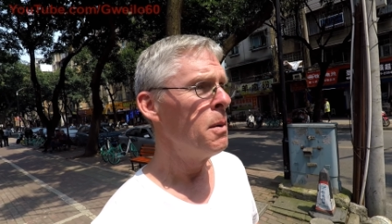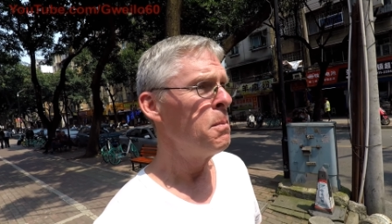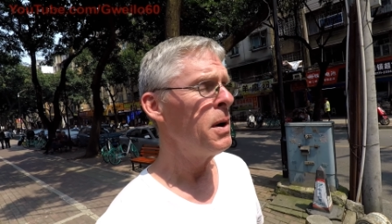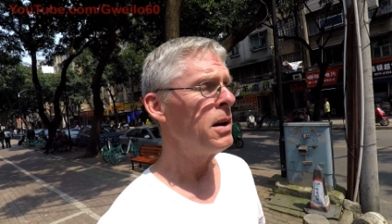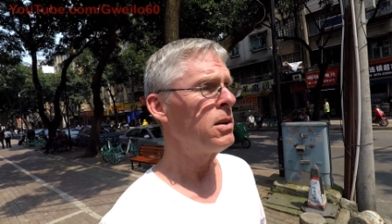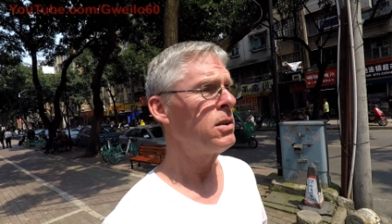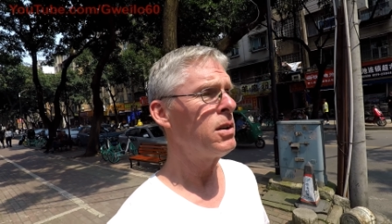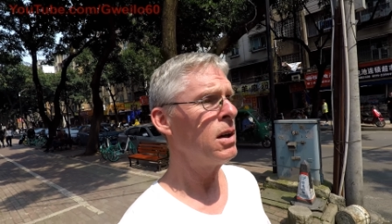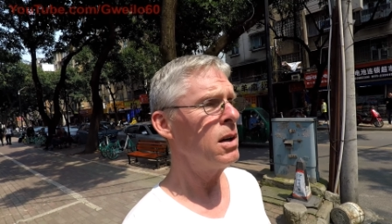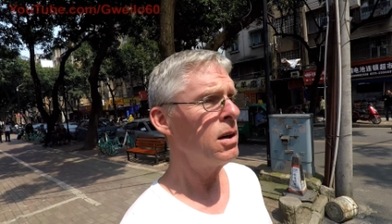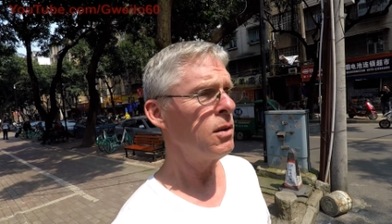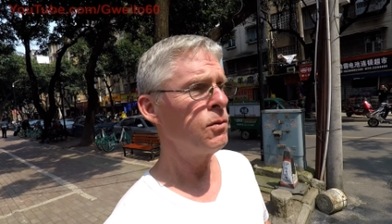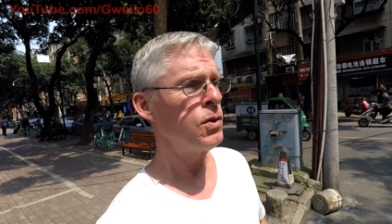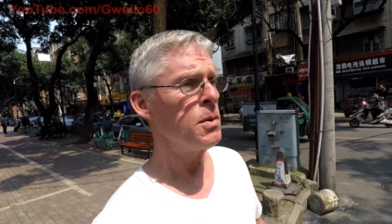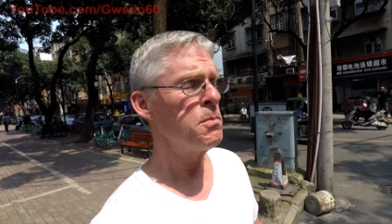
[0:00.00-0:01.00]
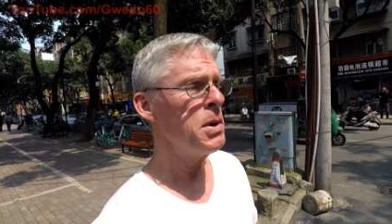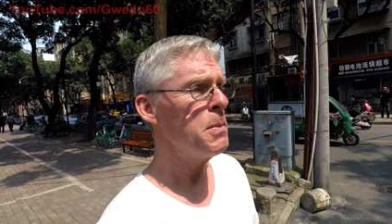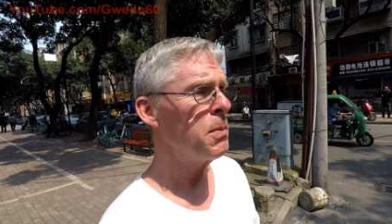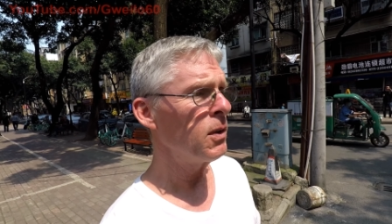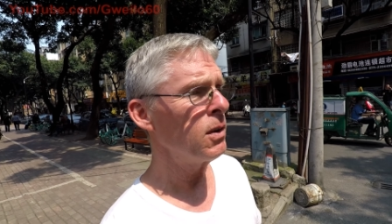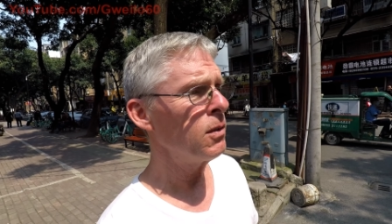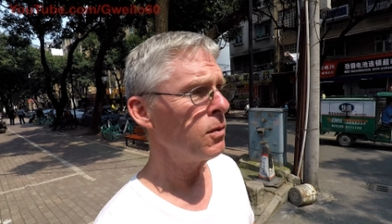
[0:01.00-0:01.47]
but uh, from
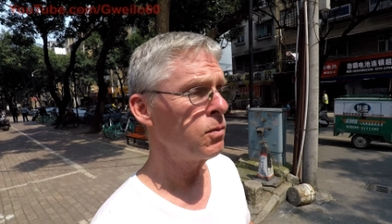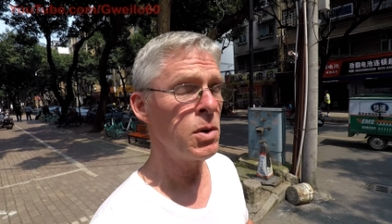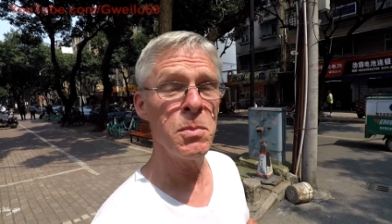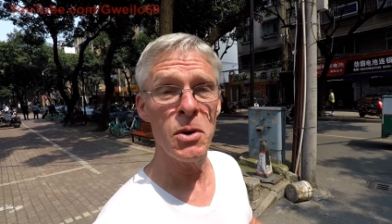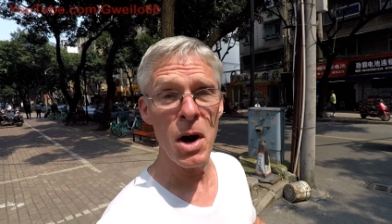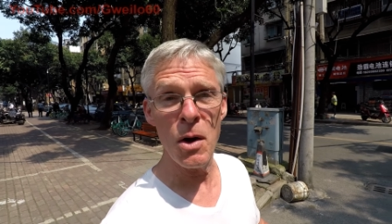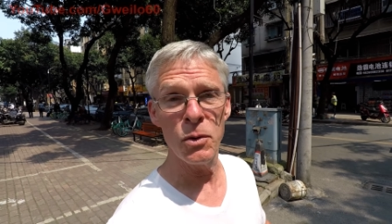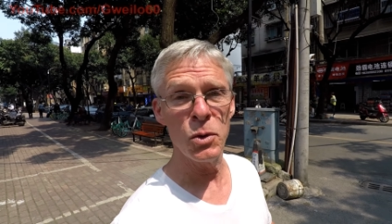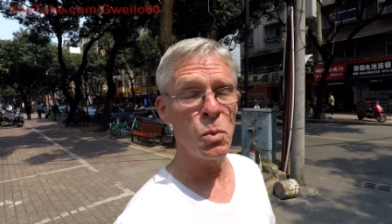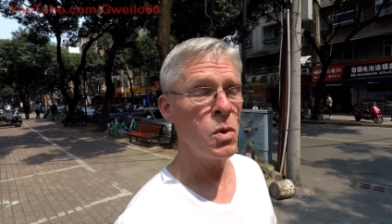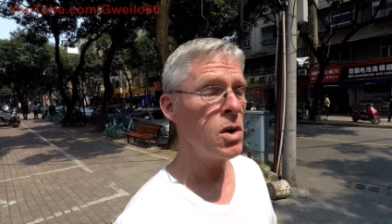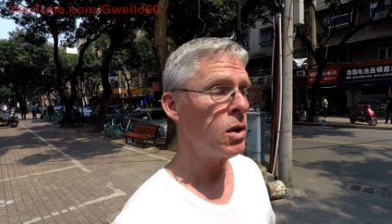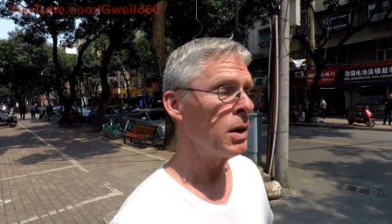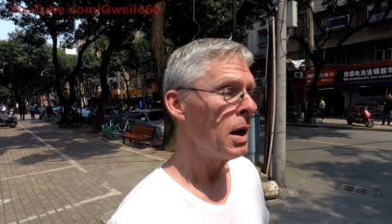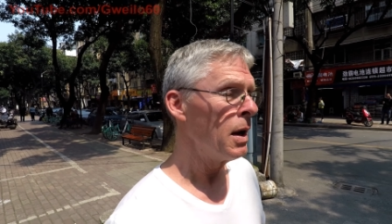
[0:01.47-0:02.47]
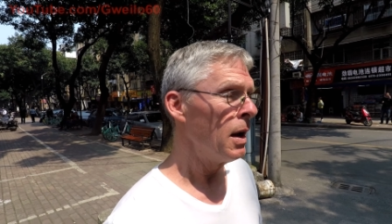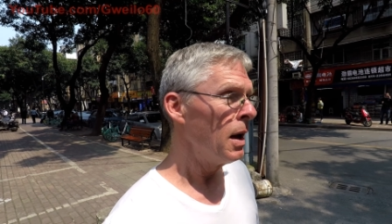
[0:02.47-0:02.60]
people from around the world